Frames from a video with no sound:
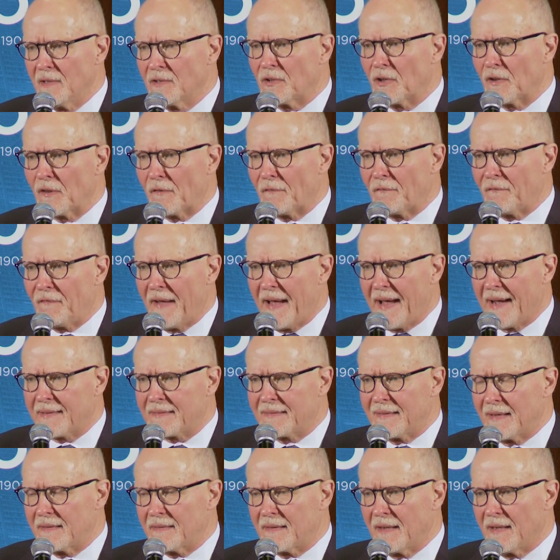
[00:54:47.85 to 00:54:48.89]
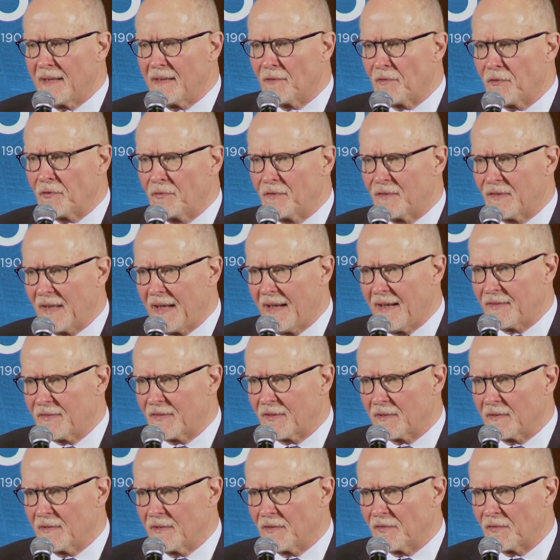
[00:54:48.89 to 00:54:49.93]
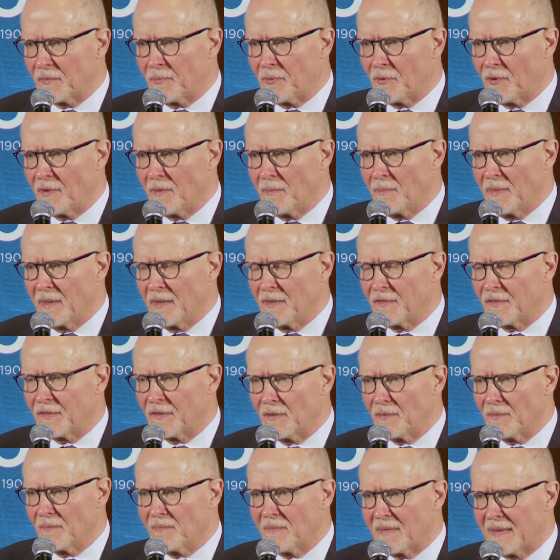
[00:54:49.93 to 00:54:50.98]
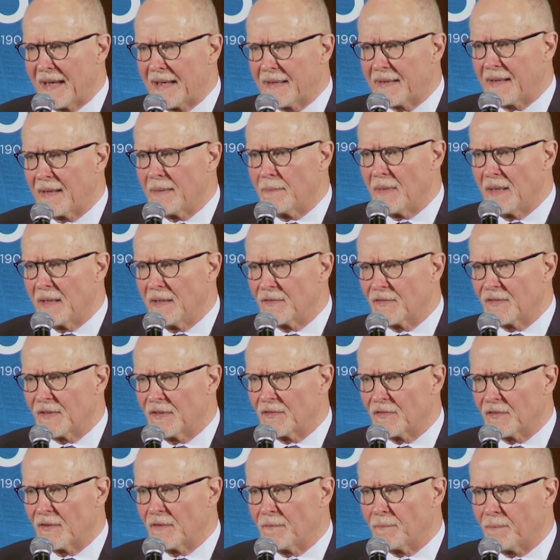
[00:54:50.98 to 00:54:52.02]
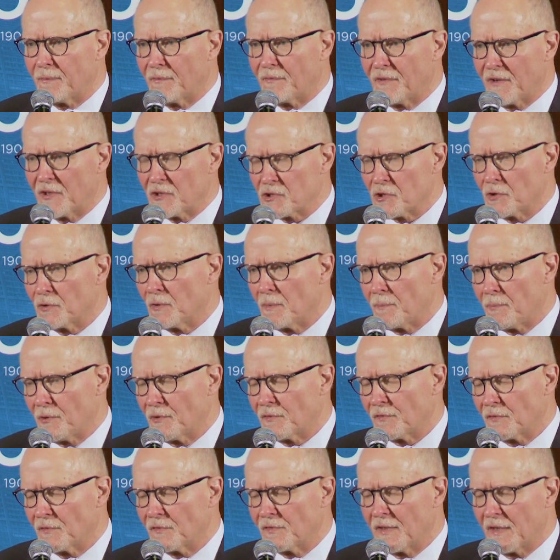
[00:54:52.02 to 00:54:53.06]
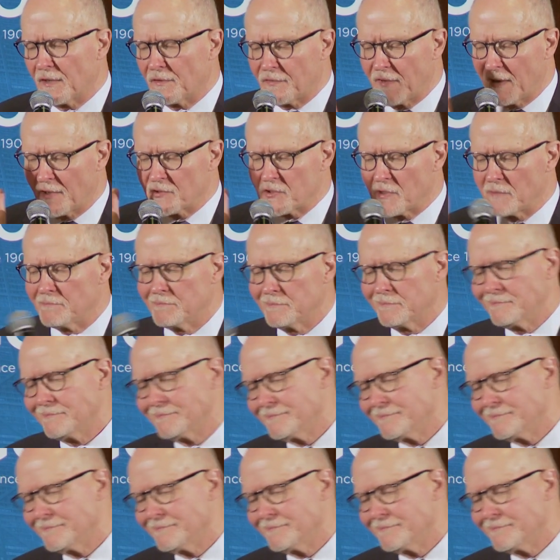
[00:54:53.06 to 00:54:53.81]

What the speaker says: to the fact that they enthusiastically supported me. So that gave me a sense of professional and personal satisfaction.